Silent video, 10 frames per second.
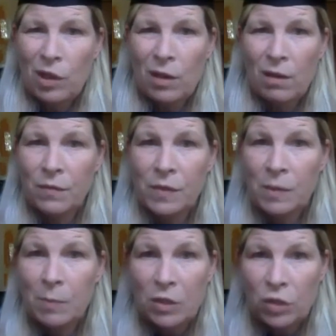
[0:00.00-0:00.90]
of
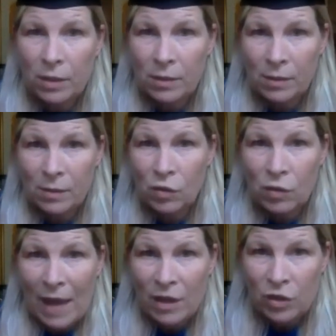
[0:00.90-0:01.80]
speeches and
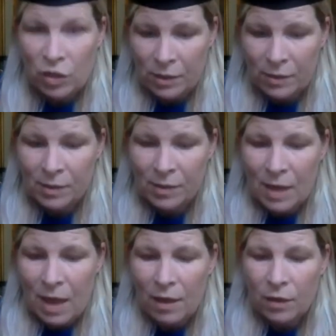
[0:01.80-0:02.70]
strategies and
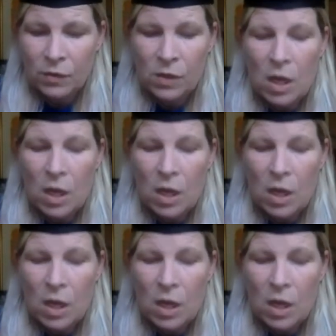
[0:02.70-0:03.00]
styles